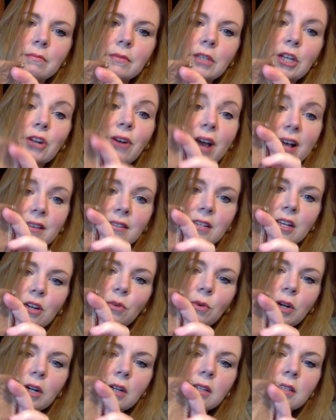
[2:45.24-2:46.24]
Little House
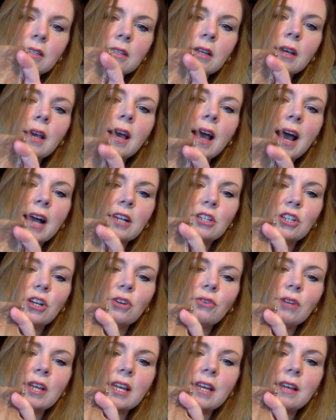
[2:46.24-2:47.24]
Needleworks. I
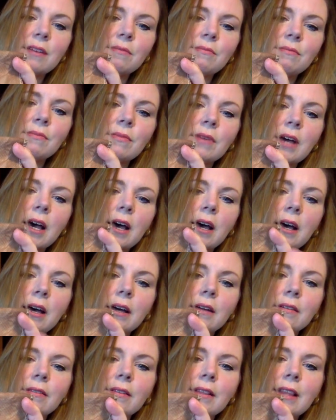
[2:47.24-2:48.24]
showed him
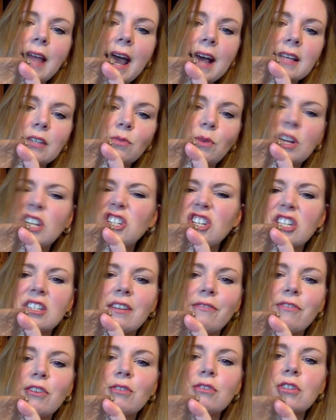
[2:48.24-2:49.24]
last week just
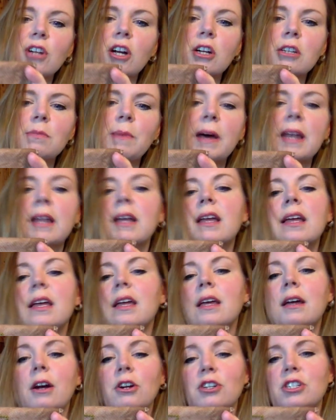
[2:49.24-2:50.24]
a few
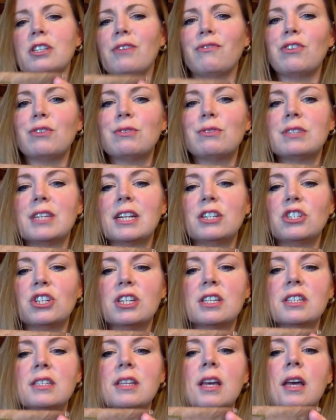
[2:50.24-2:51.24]
just a few
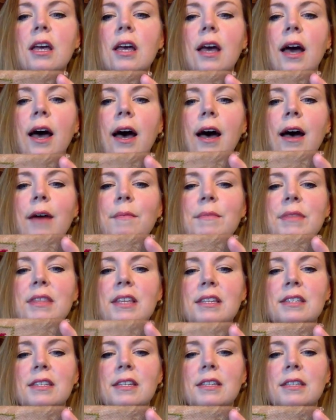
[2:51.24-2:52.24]
stitches.
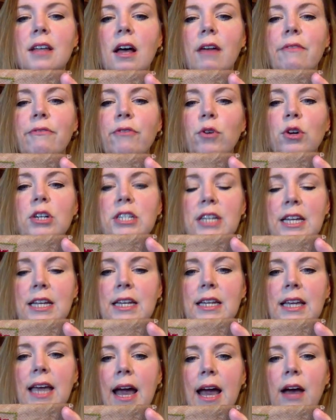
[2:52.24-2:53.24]
This is on
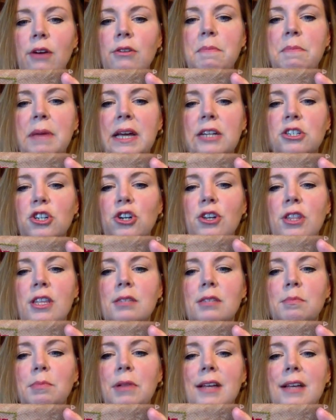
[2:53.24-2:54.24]
14 count. Picture
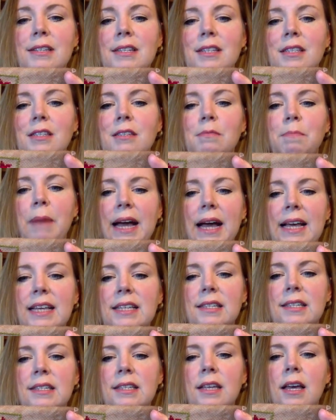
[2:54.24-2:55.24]
this plus and
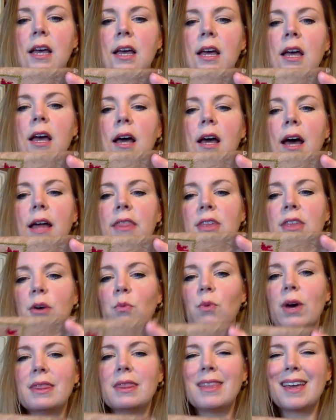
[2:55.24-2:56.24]
spice. The
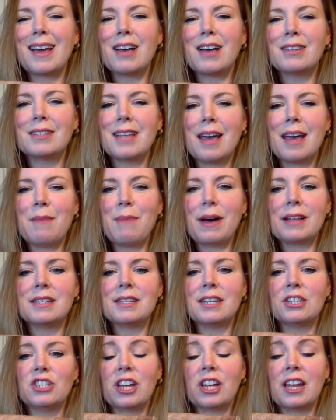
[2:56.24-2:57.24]
one thing I'll say about
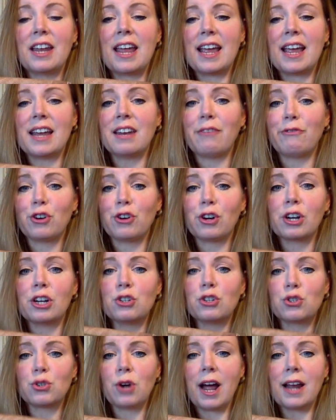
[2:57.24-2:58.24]
stitching in hand, if you're going
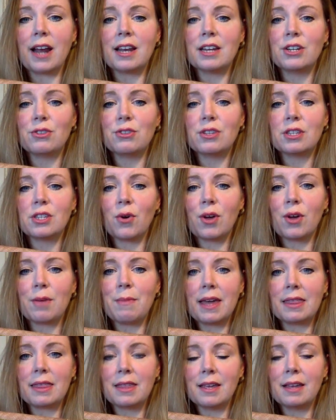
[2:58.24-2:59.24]
to try to do the sewing
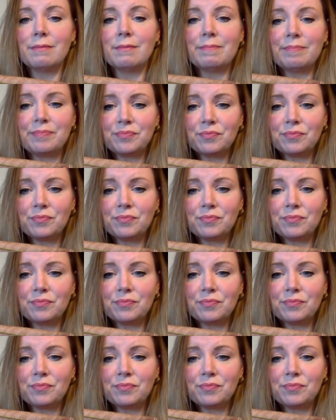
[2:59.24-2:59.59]
method,